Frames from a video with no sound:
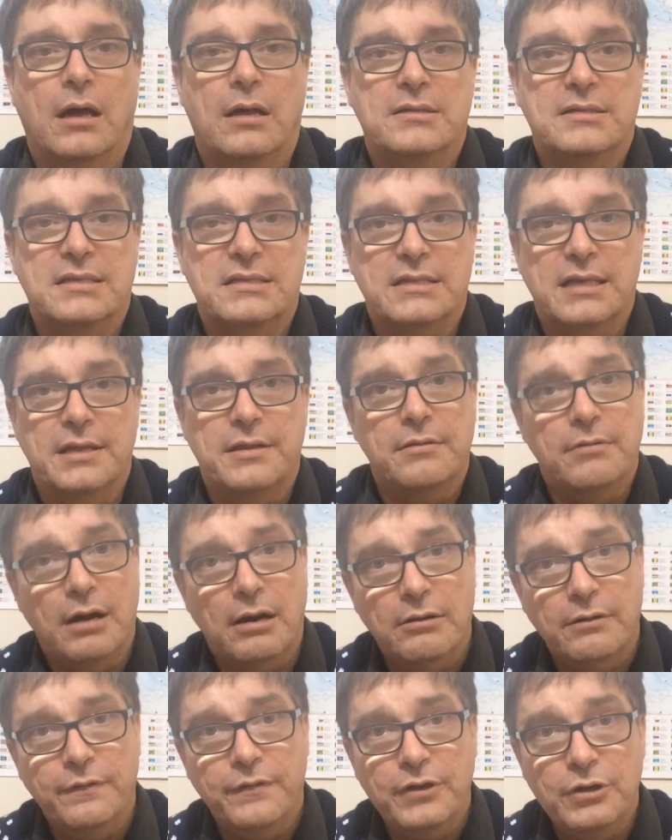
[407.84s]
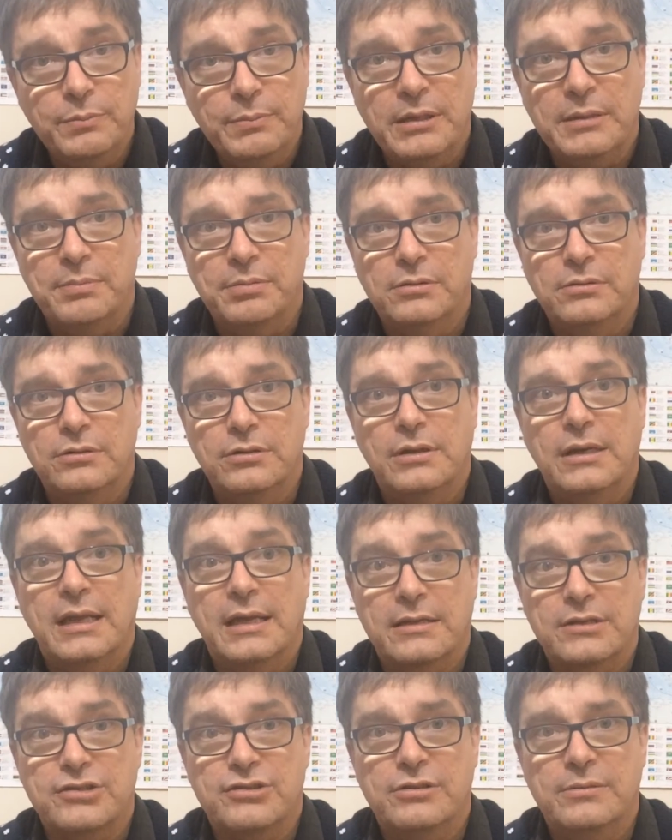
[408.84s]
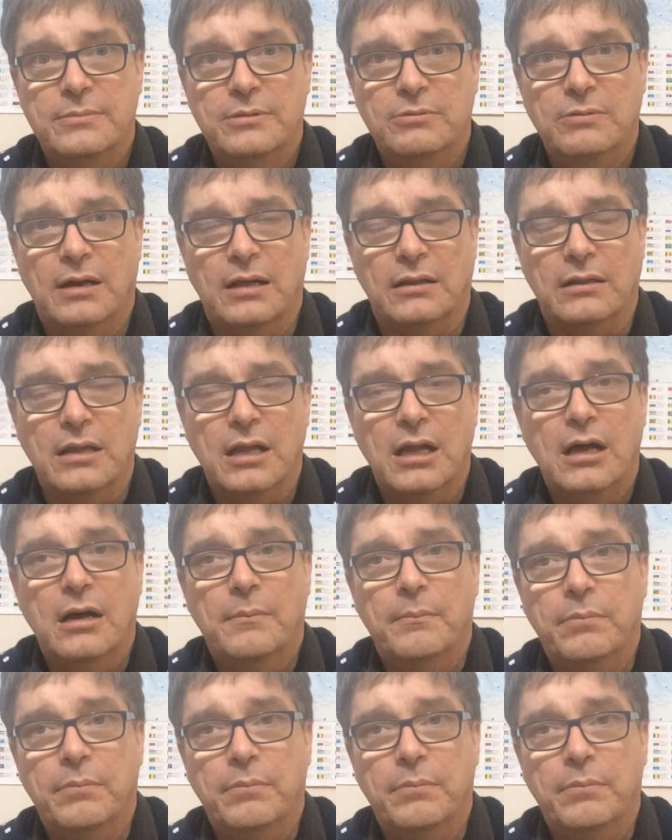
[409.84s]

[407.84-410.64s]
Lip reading: As I said, there are a few people who are doing it extremely well,